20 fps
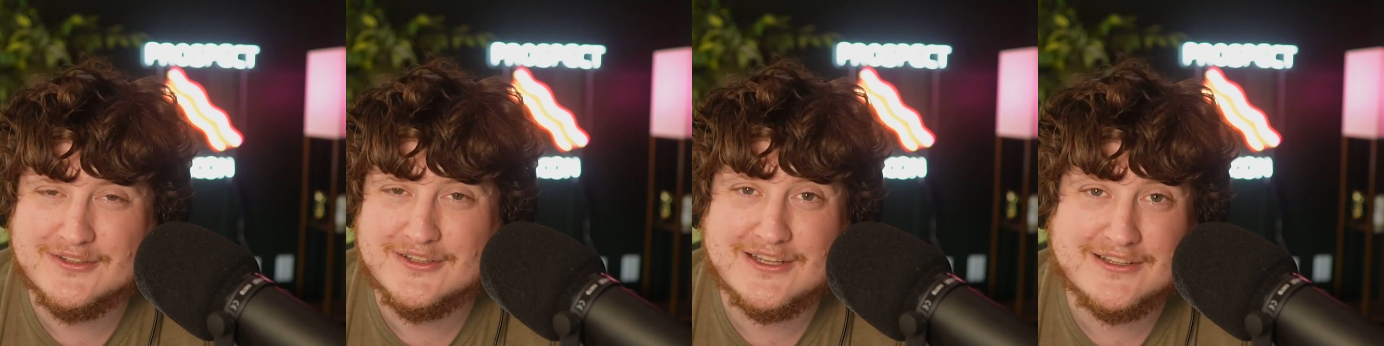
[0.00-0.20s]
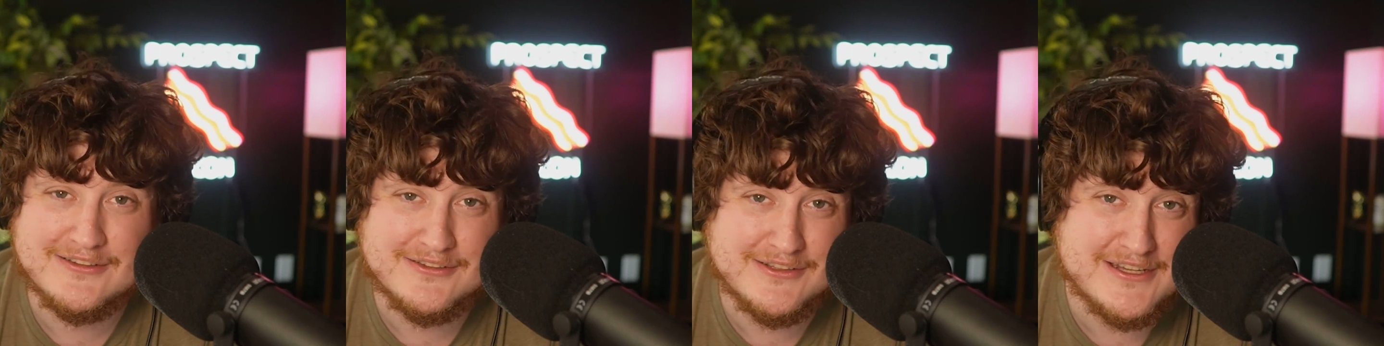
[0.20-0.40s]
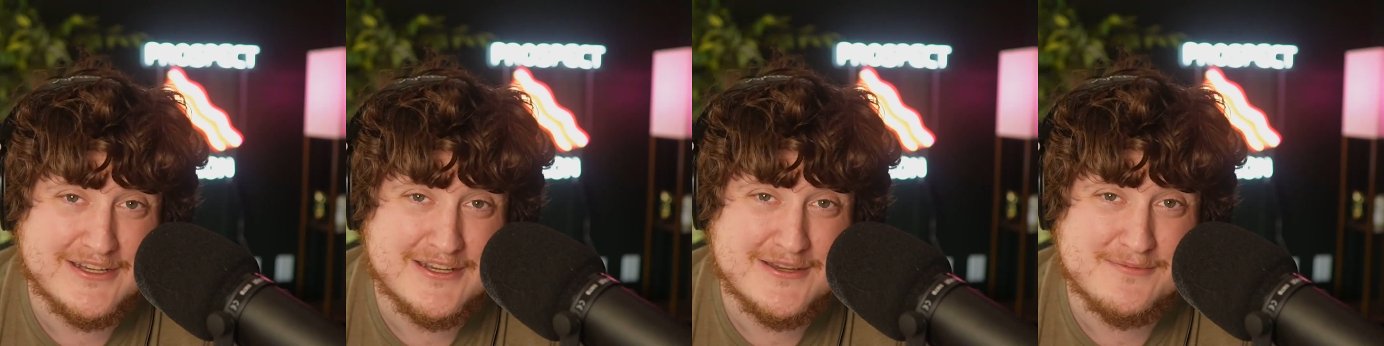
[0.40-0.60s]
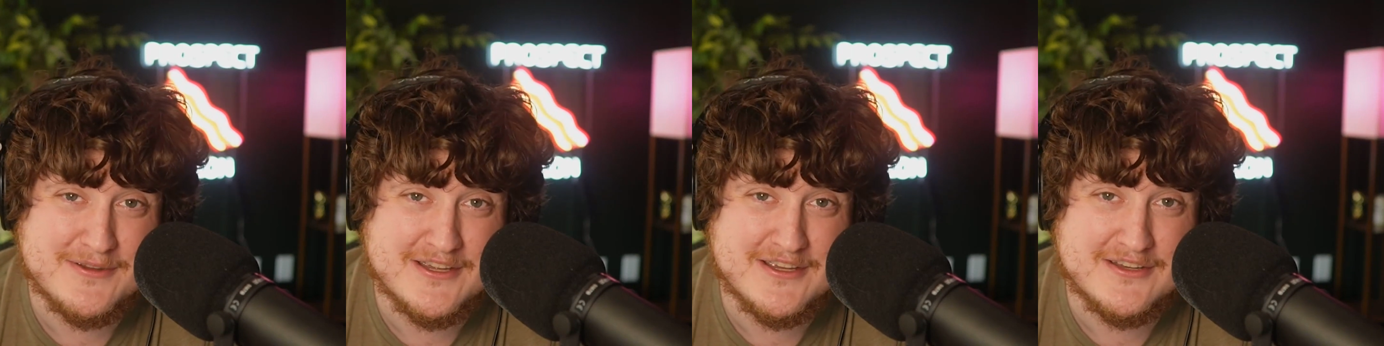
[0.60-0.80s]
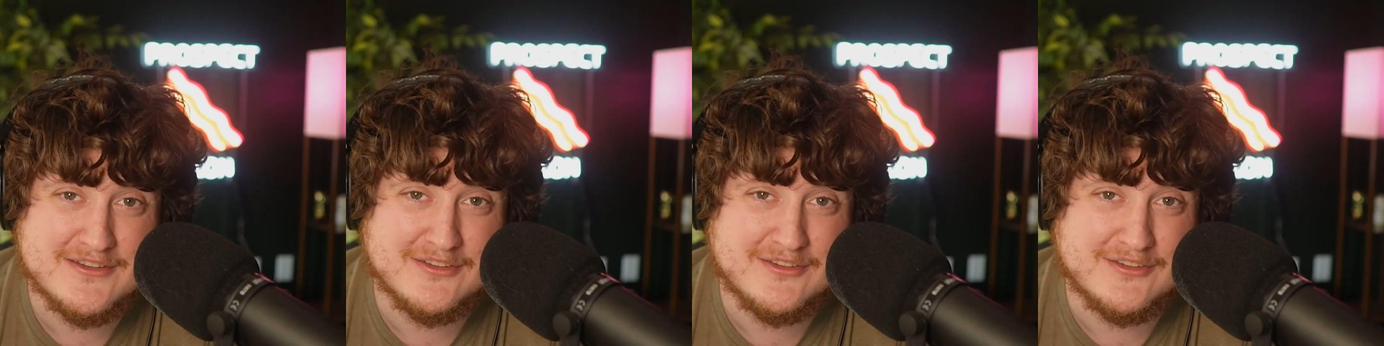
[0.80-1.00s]
like landing
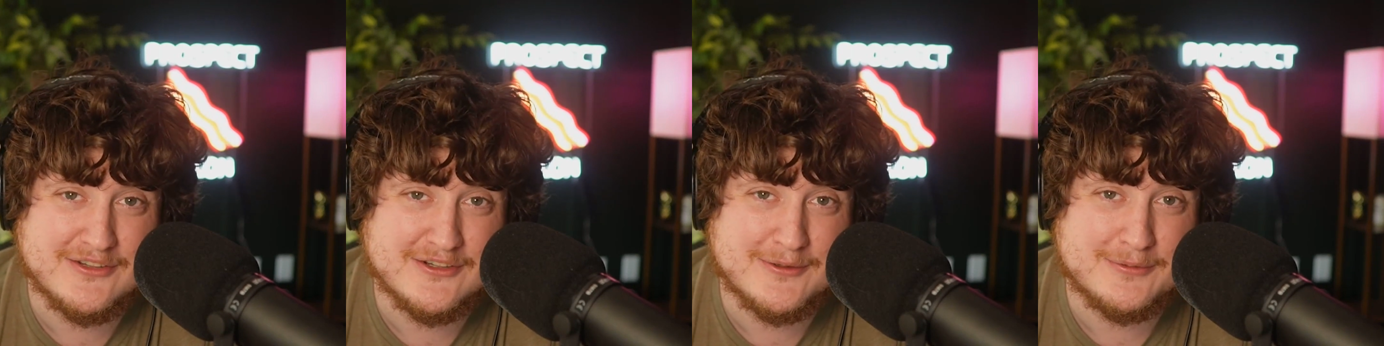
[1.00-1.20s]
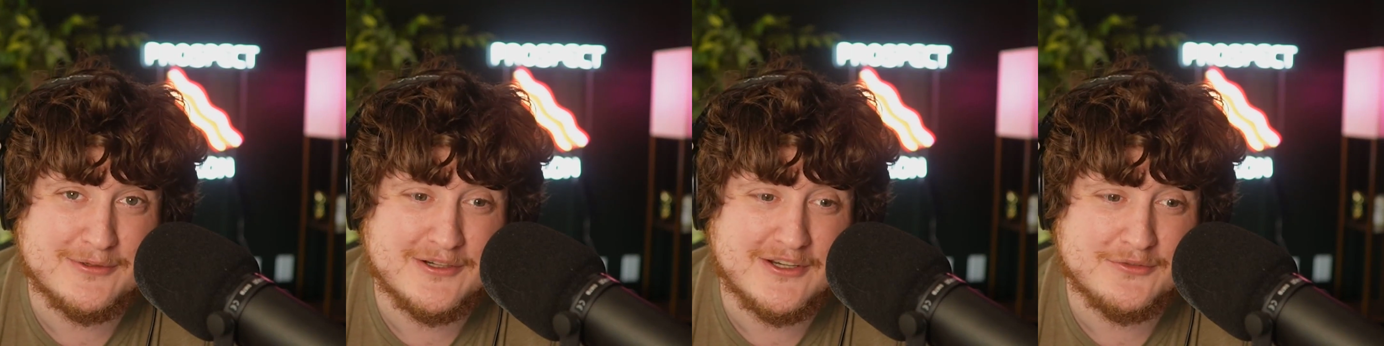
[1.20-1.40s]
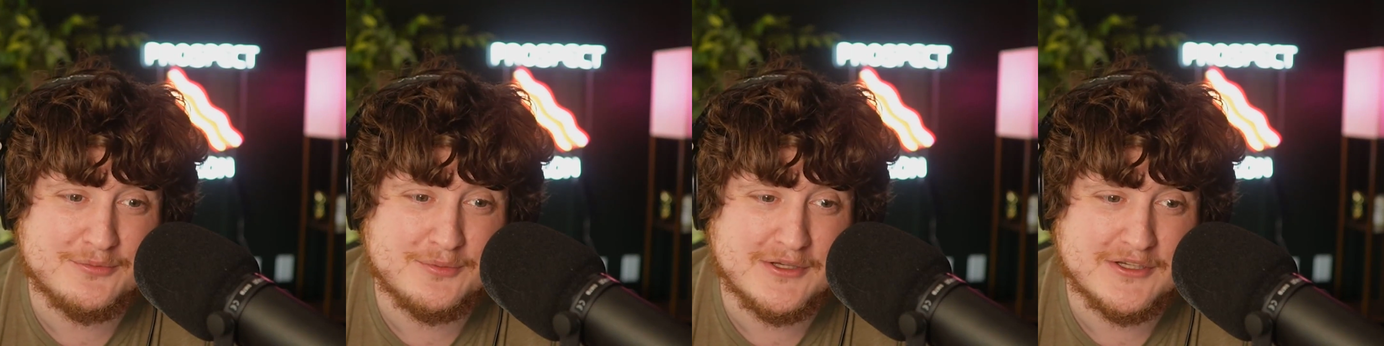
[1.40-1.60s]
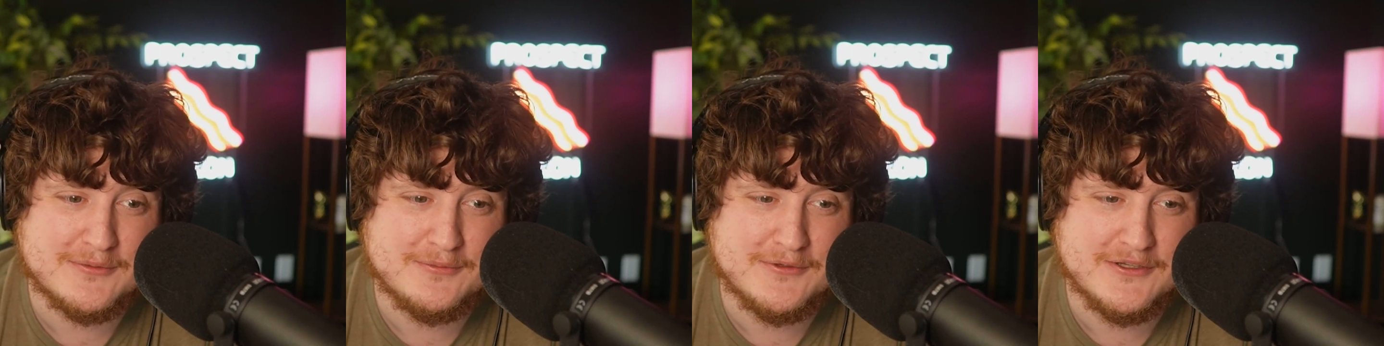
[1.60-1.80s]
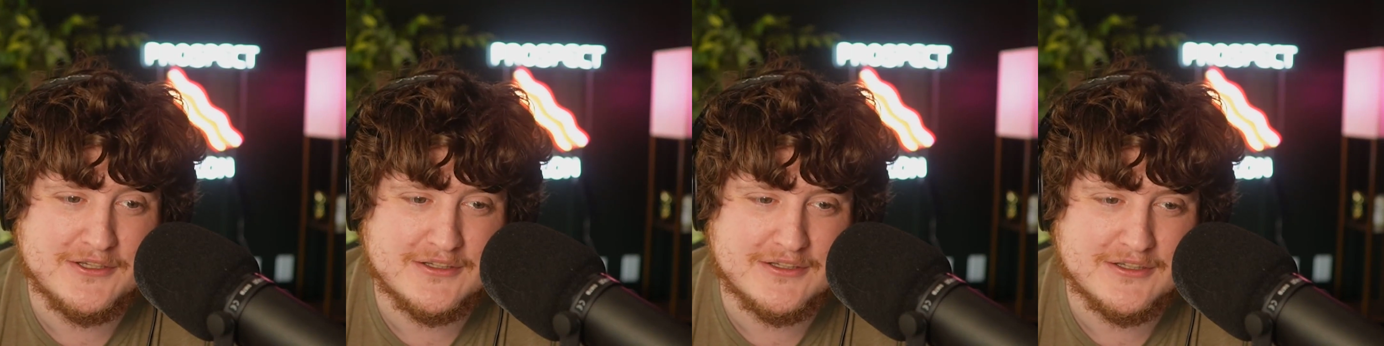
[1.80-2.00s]
pages here at Prospect
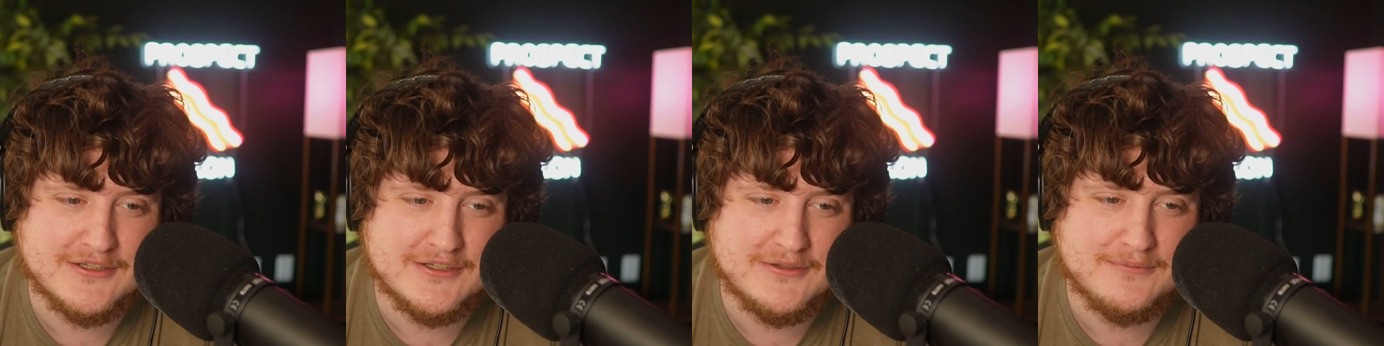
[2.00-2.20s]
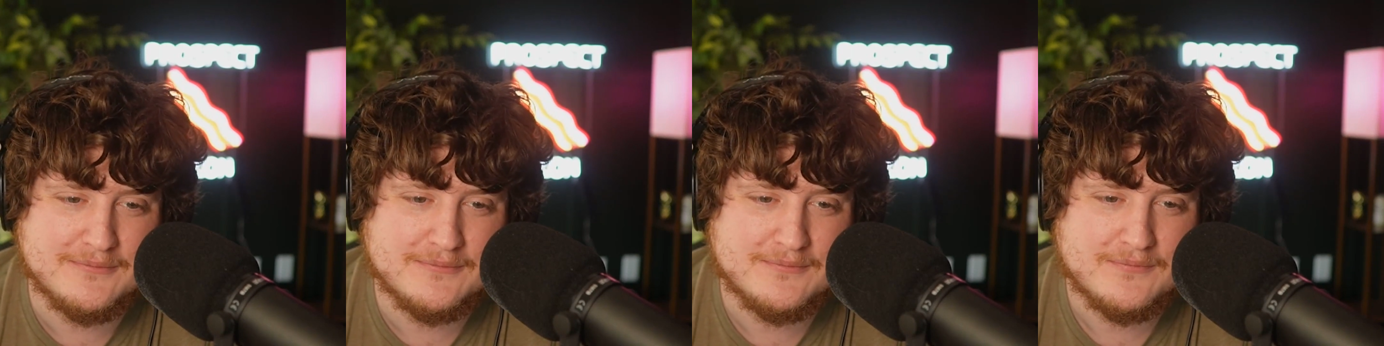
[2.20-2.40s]
Bacon.